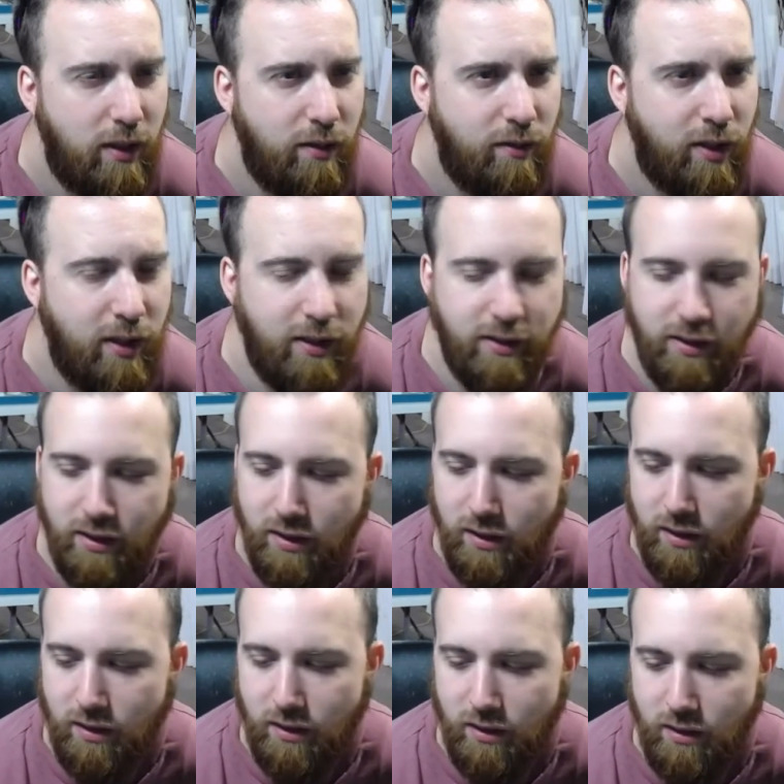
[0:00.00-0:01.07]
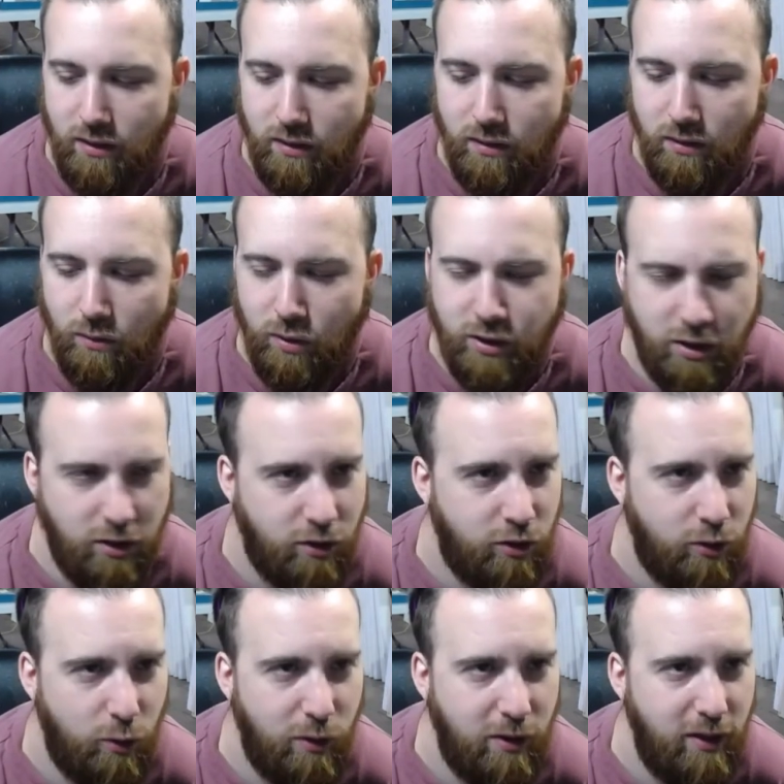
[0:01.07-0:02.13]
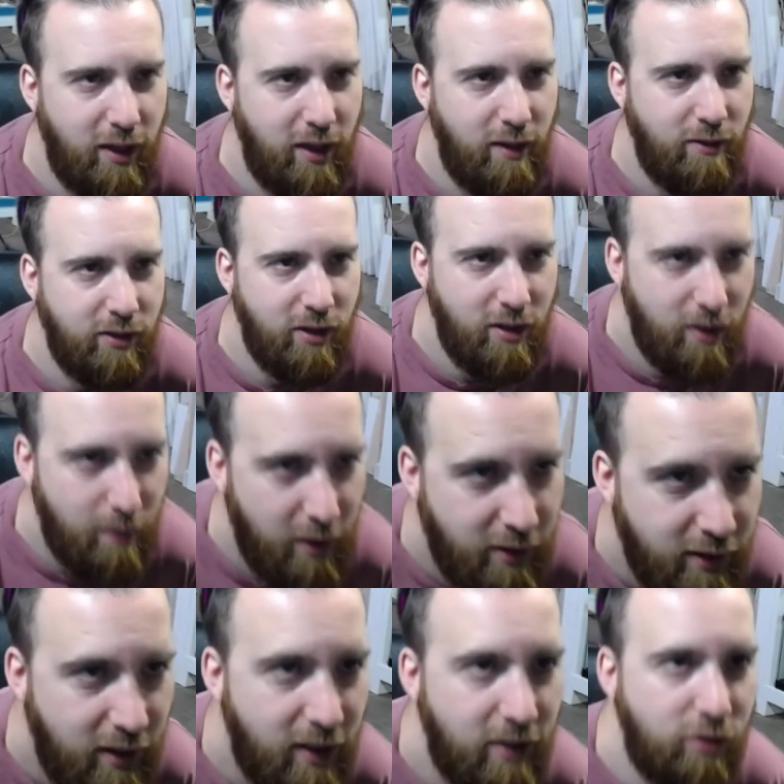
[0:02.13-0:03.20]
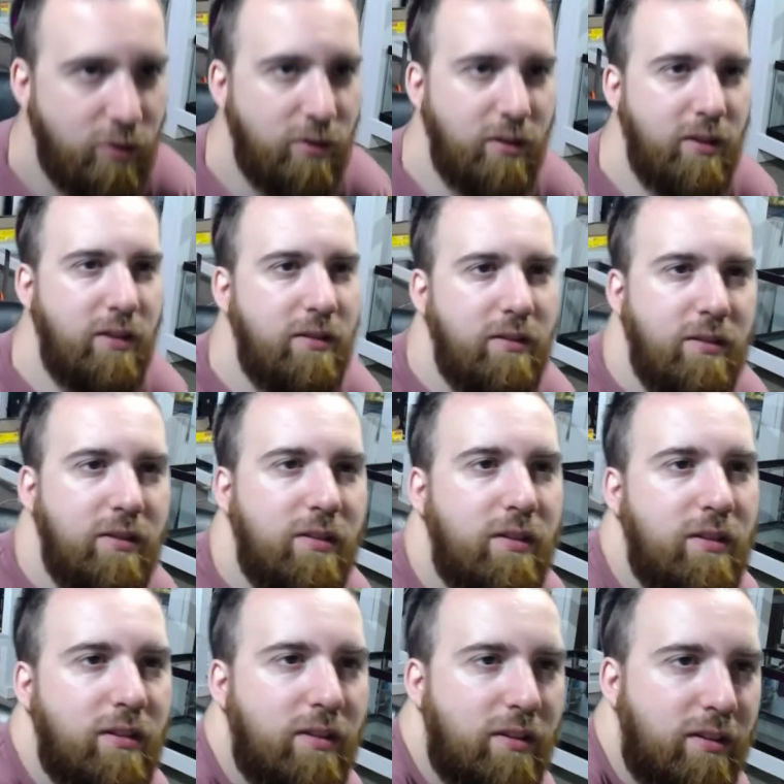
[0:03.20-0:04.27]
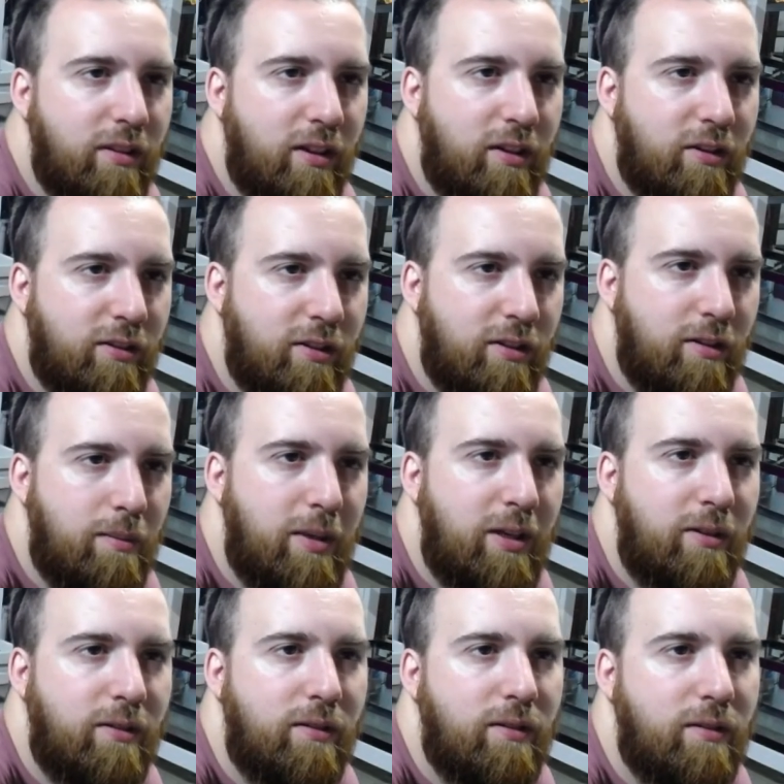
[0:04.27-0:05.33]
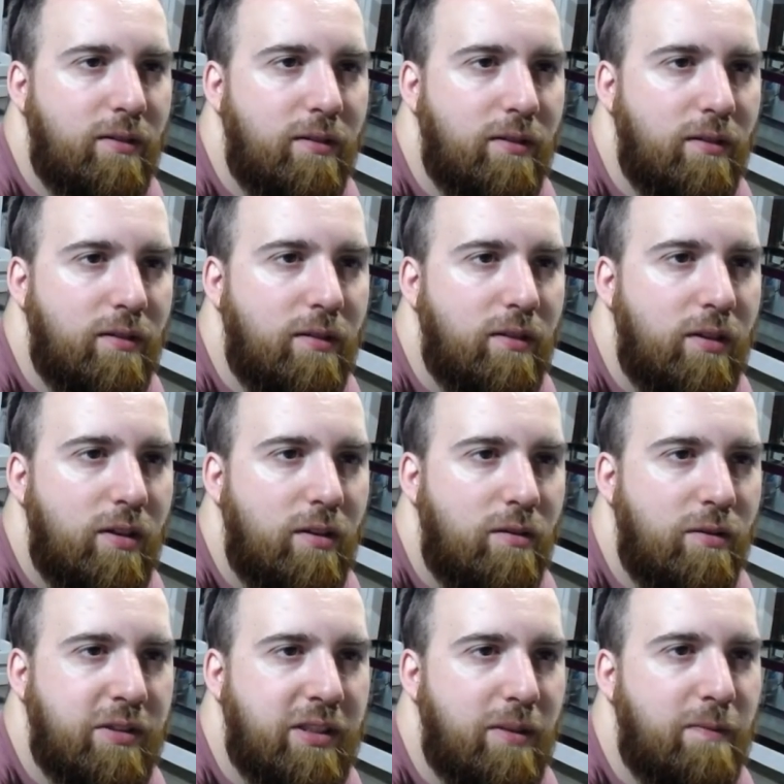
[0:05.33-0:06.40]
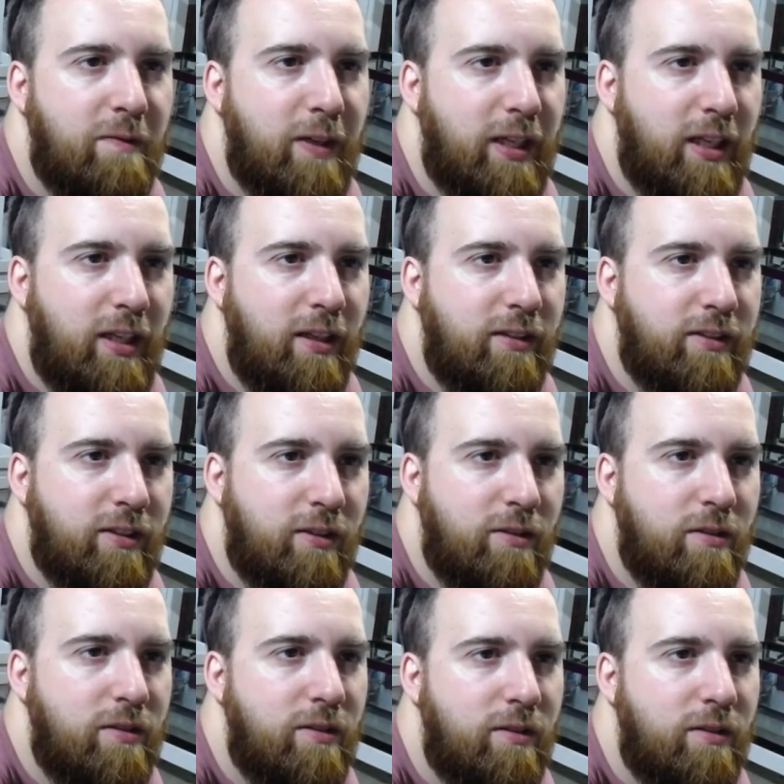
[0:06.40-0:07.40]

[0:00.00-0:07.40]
Is it, was it a sword that I was talking about today, Julie? That you're talking about? What's up, Vicky? How's it going?